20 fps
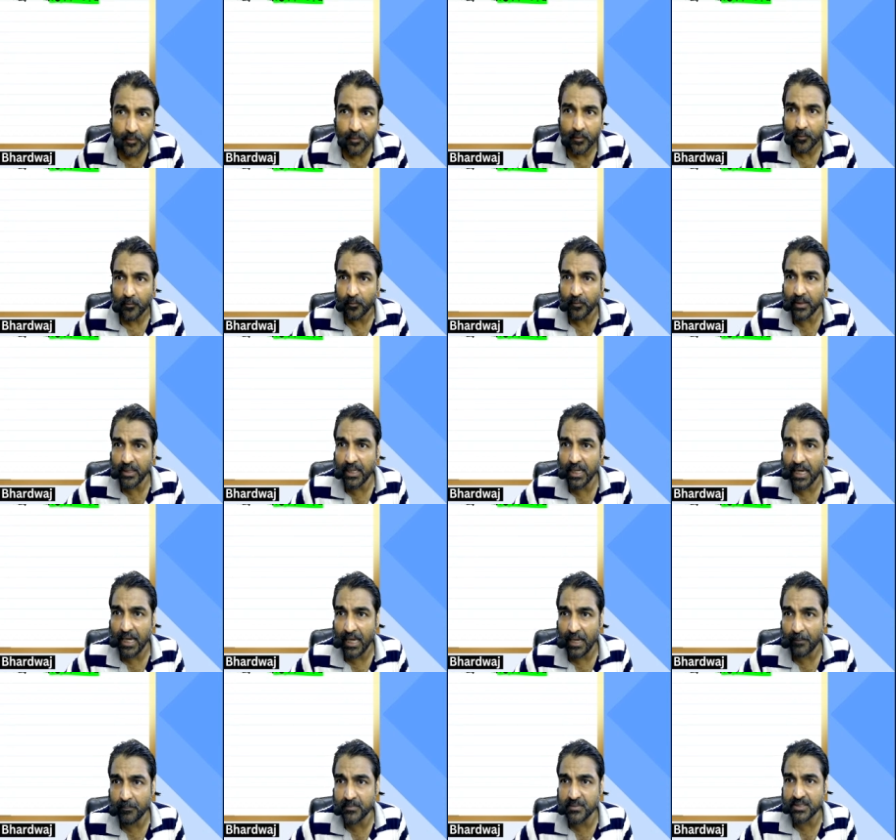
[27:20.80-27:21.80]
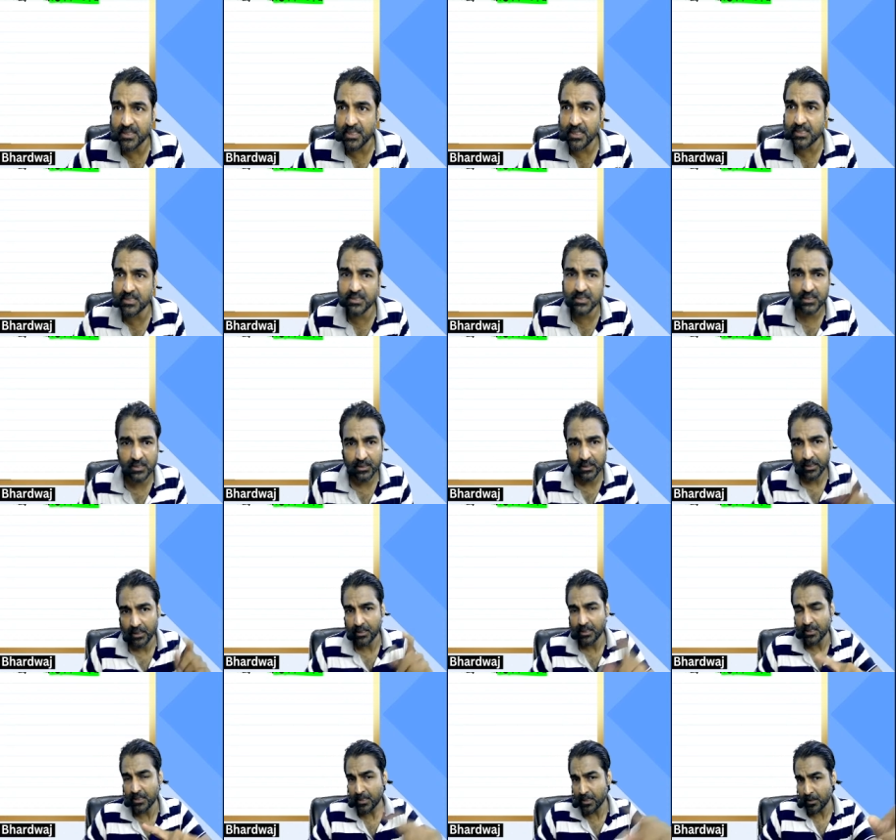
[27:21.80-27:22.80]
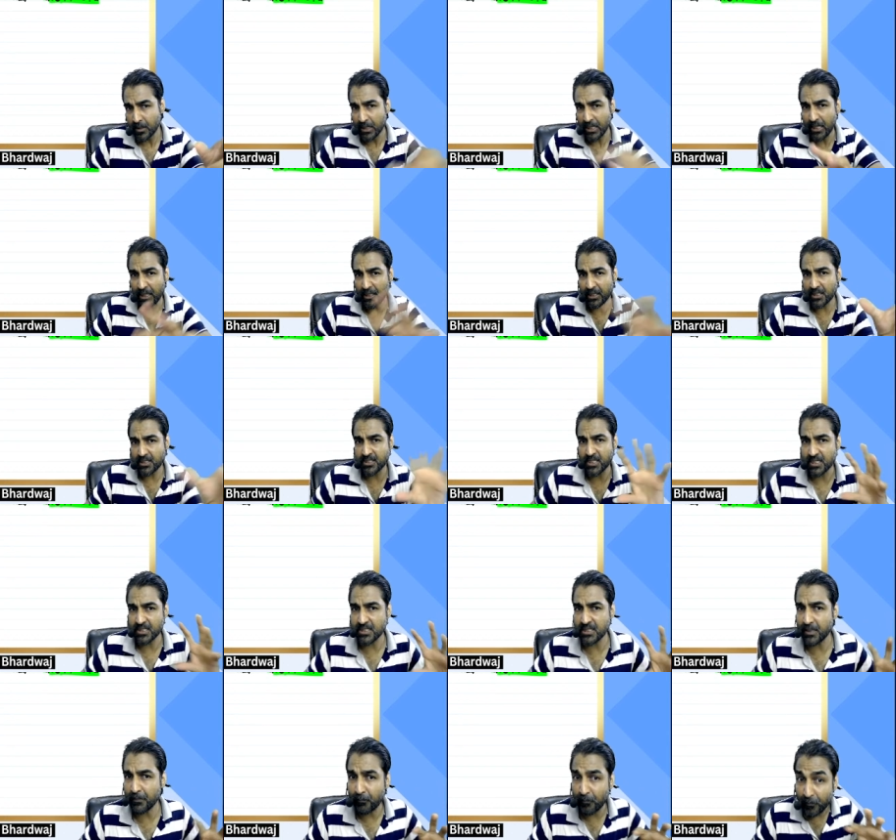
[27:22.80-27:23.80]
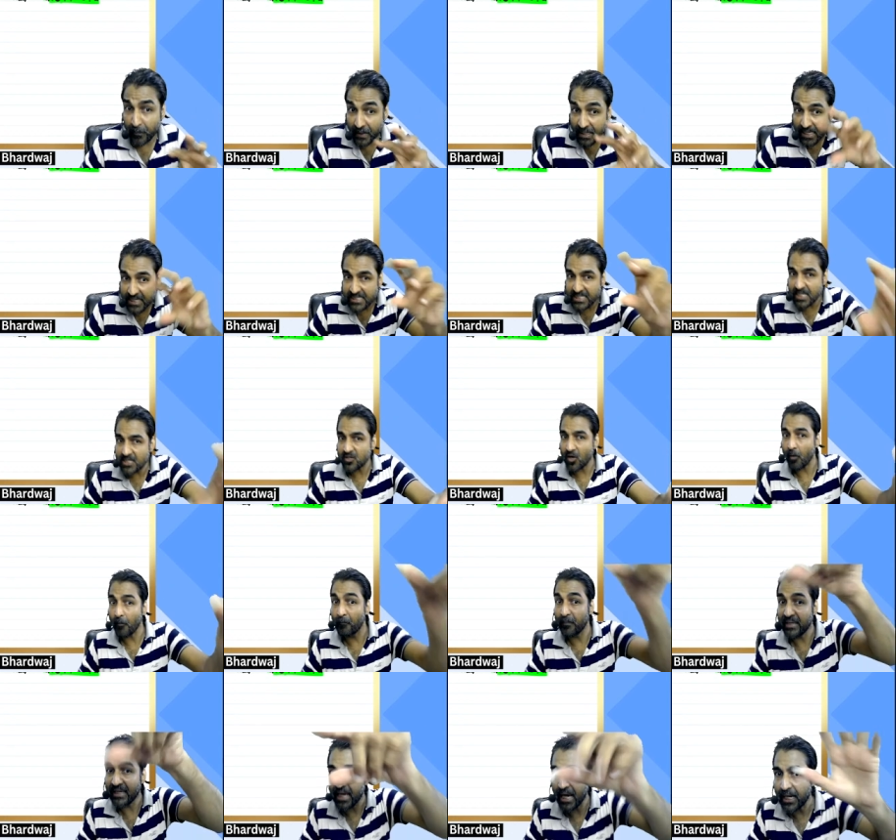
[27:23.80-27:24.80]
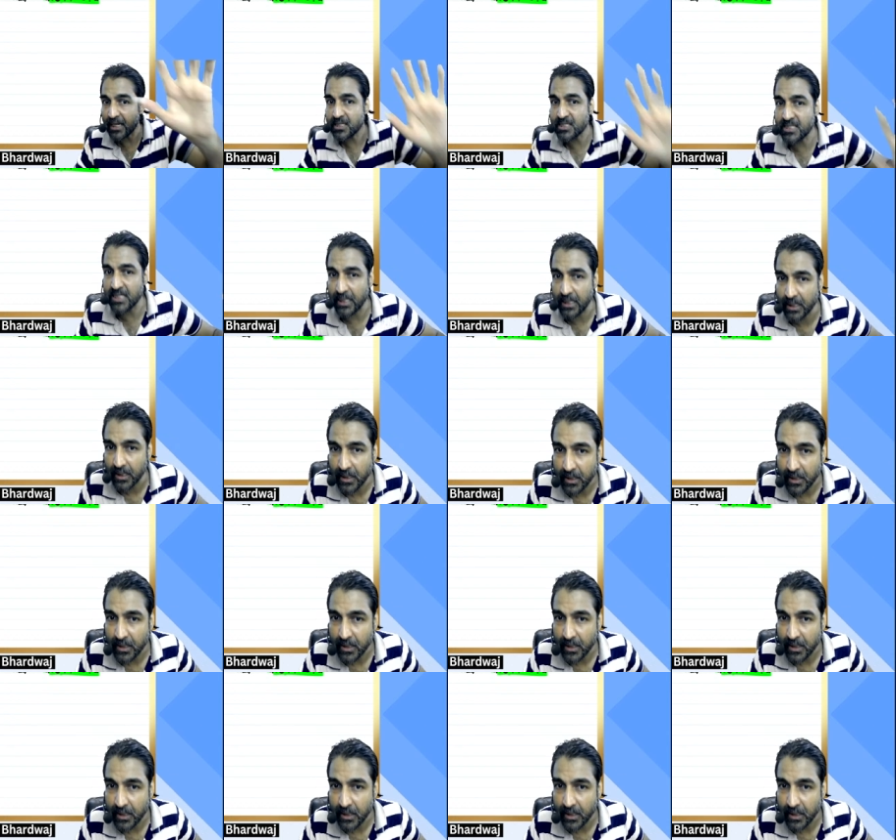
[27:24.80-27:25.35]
We have just interchanged the places of B and C.